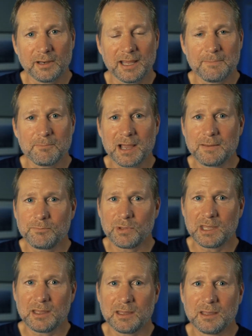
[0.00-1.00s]
it might
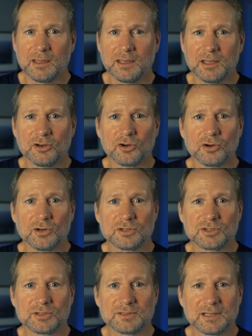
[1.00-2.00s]
be an
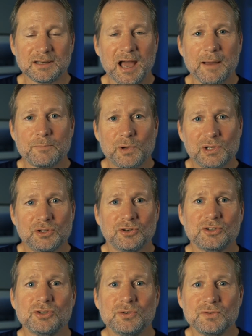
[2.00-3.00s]
urge to not put your
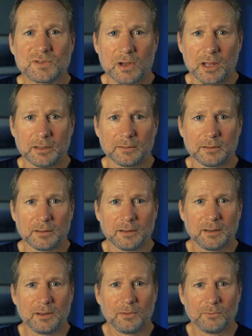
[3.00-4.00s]
shoes on,
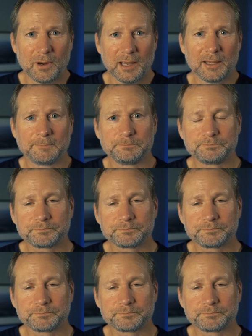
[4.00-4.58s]
right?